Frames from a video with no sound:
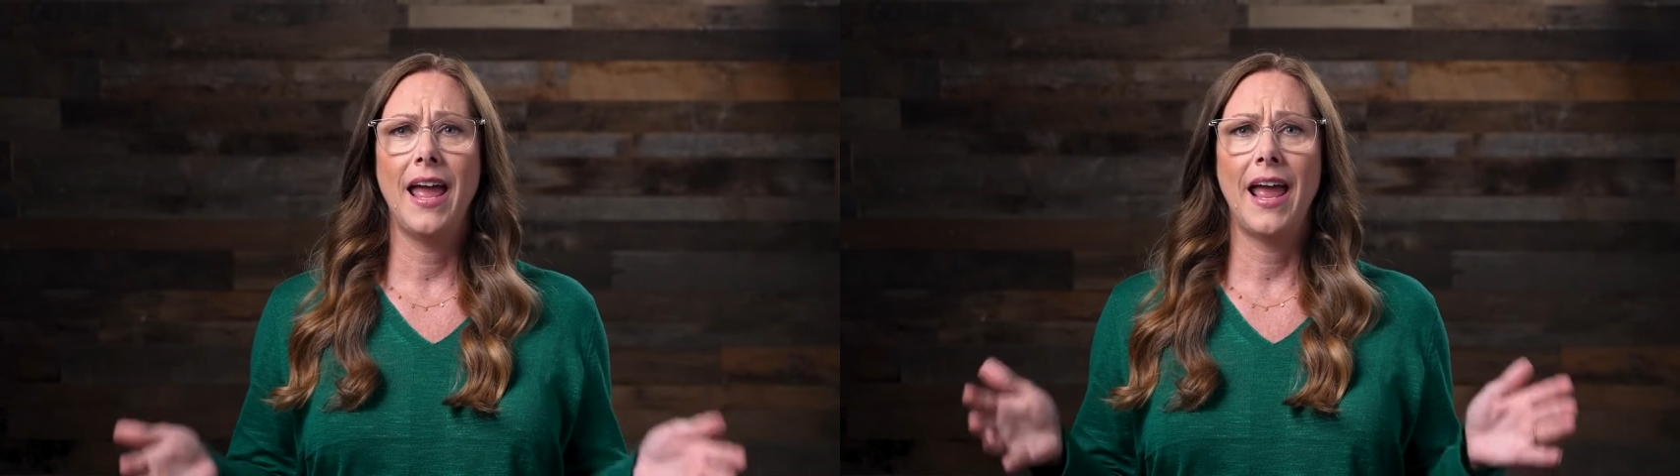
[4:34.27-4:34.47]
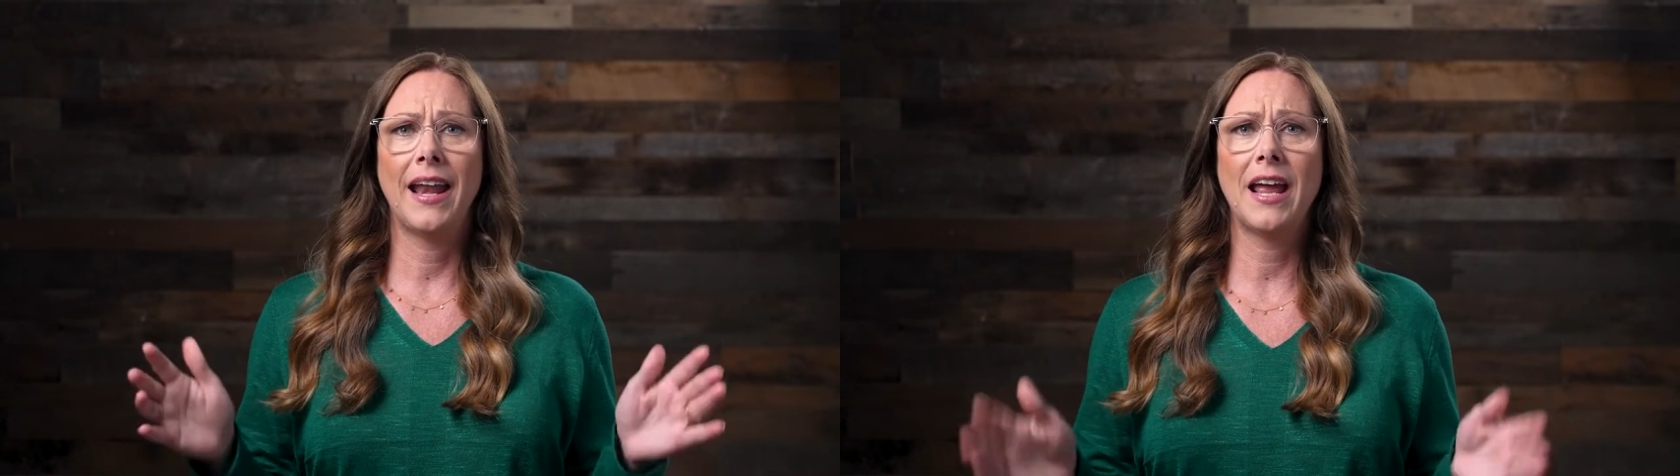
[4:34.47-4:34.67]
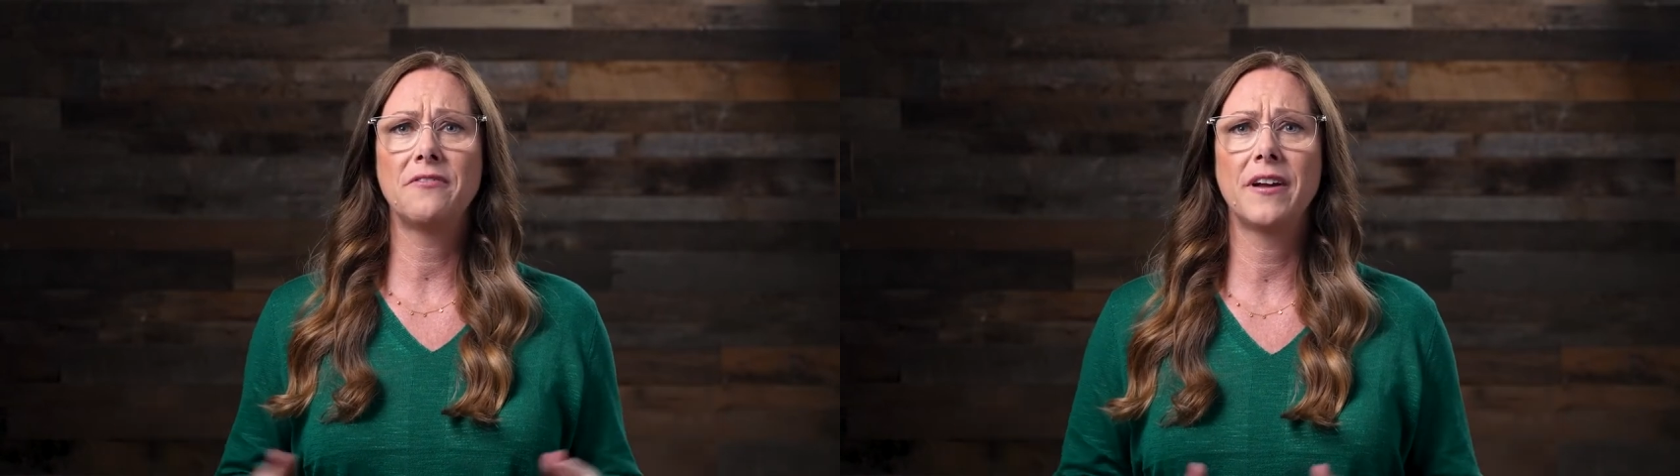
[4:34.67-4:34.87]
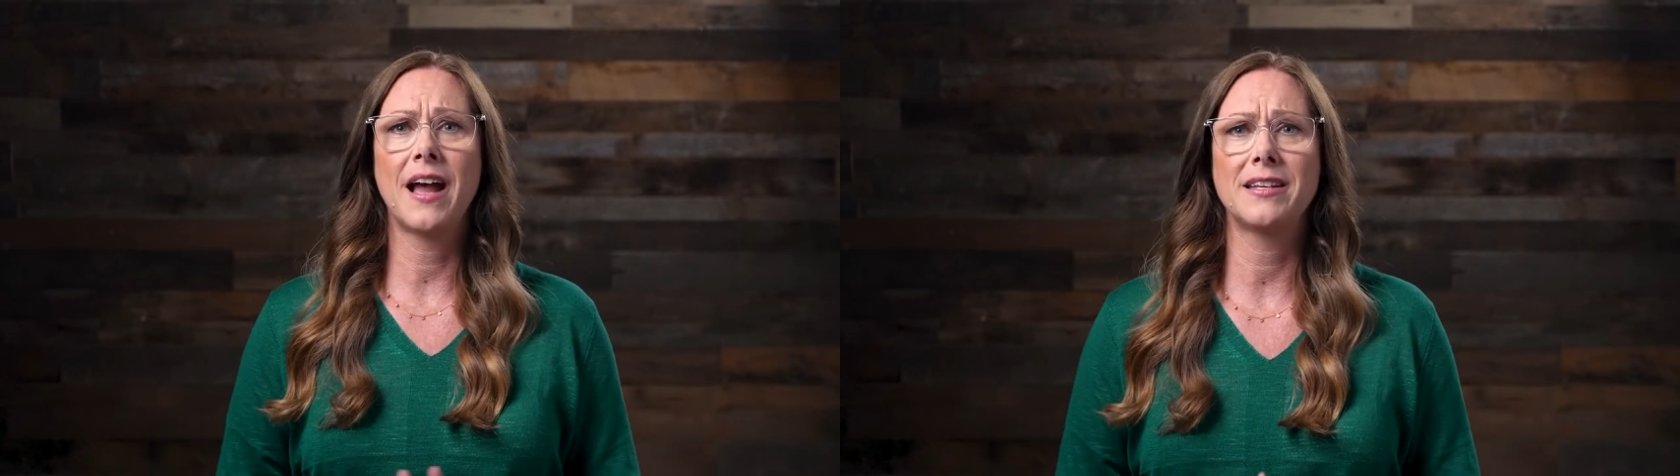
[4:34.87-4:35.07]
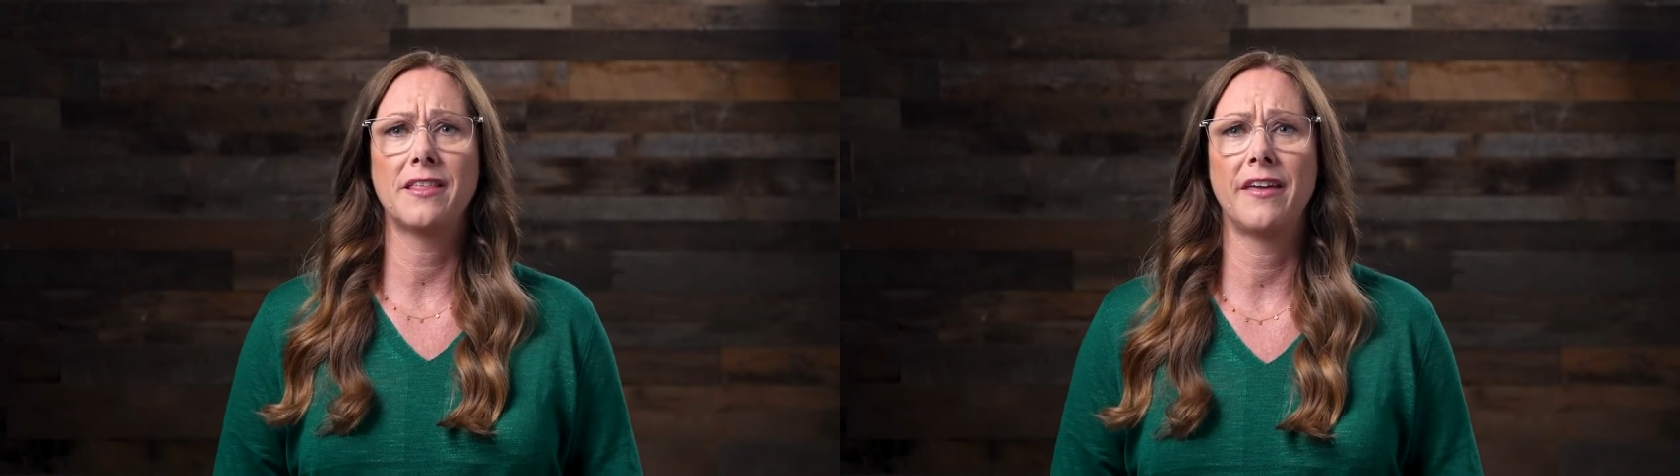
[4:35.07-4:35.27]
and I
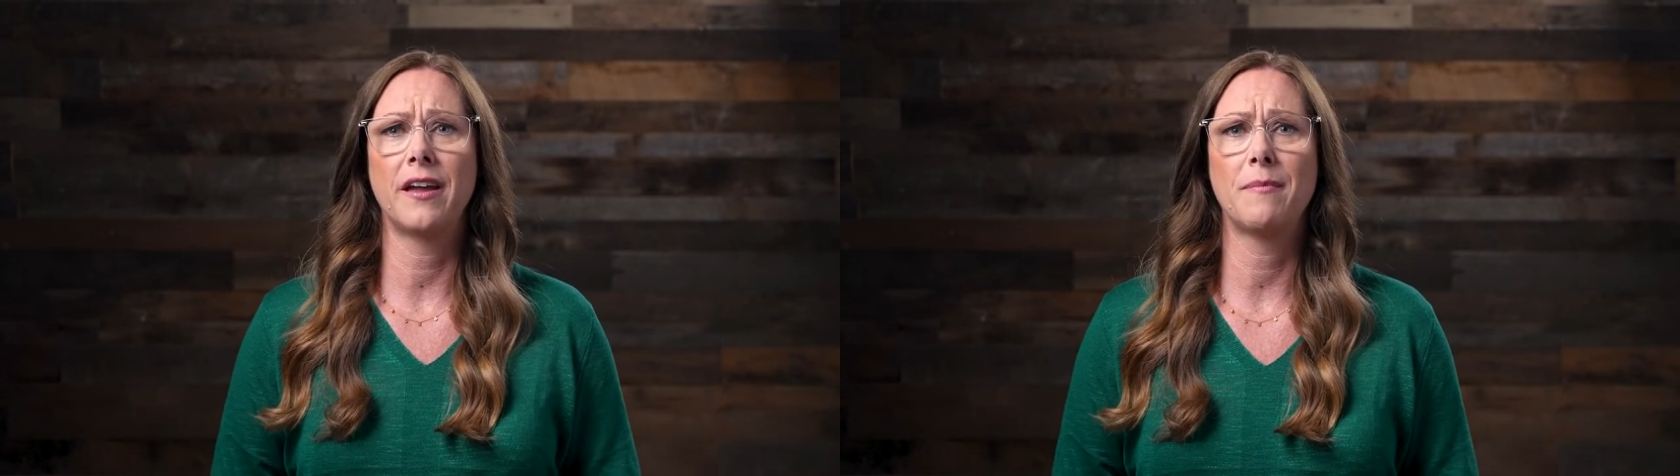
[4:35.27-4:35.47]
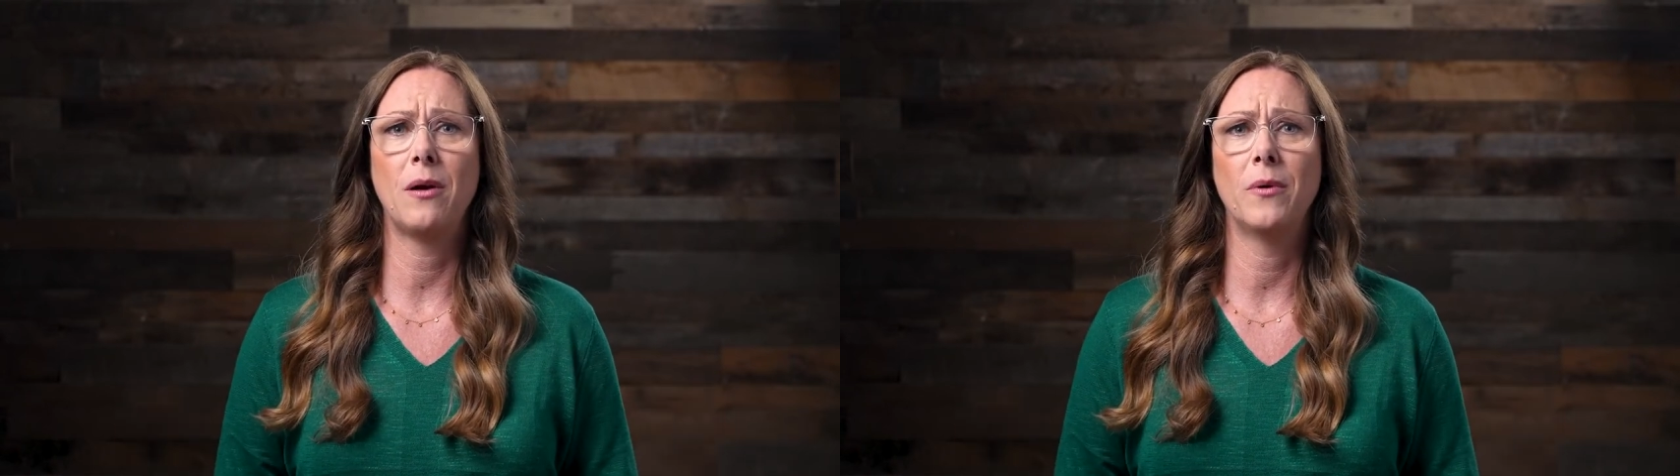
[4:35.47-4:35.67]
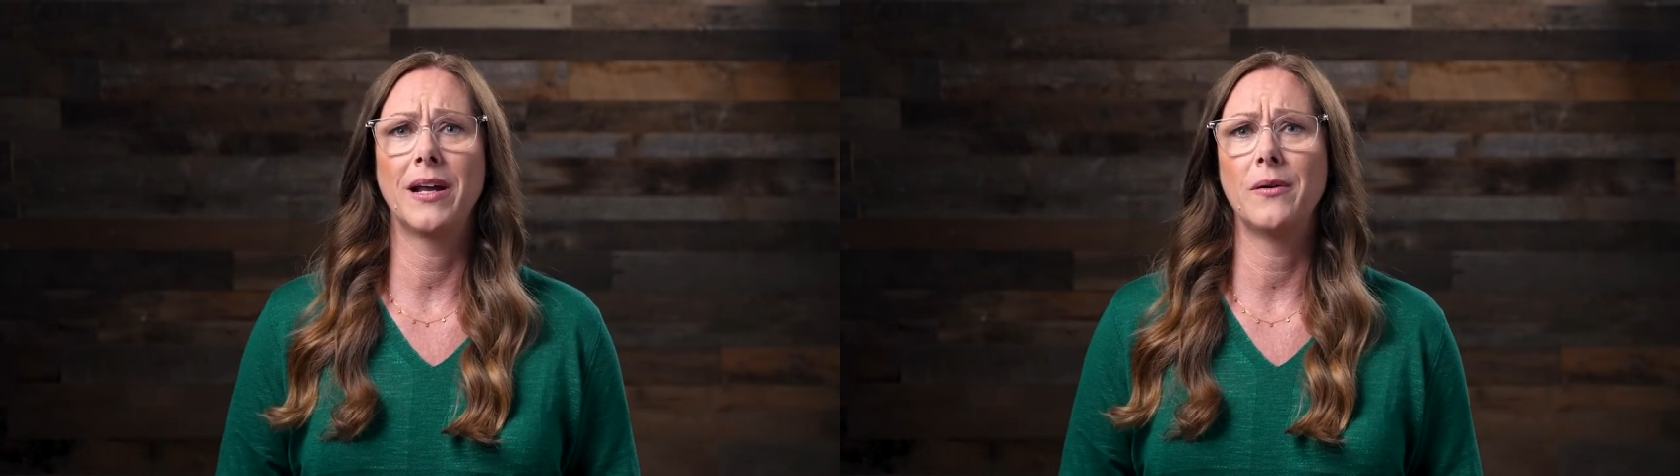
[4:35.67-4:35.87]
forgot to think about what